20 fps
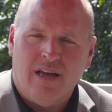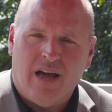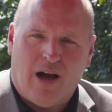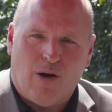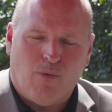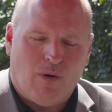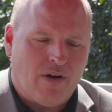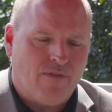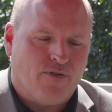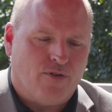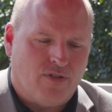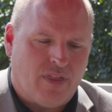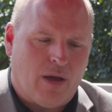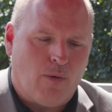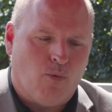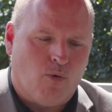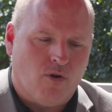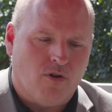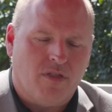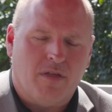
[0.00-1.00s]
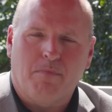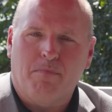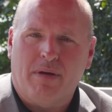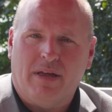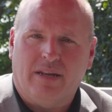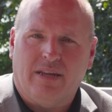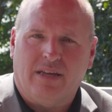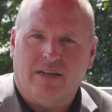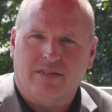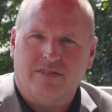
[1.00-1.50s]
However, they were the
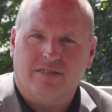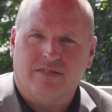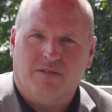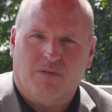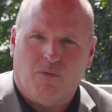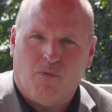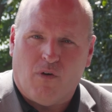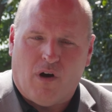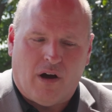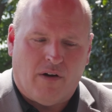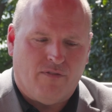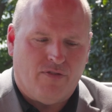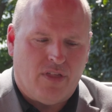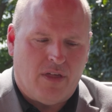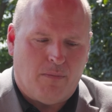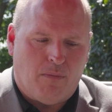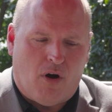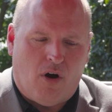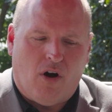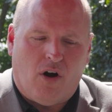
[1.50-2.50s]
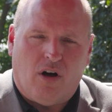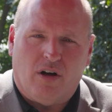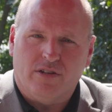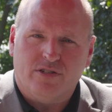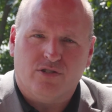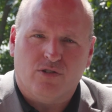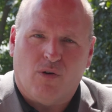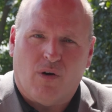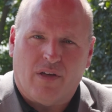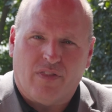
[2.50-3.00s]
meatiest of have them all,
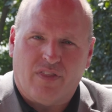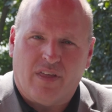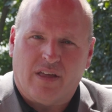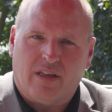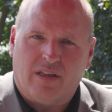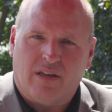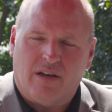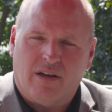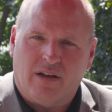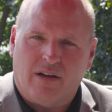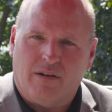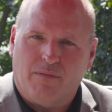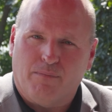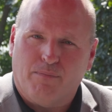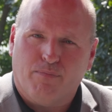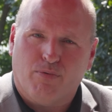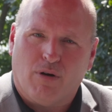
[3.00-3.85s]
so I think uh,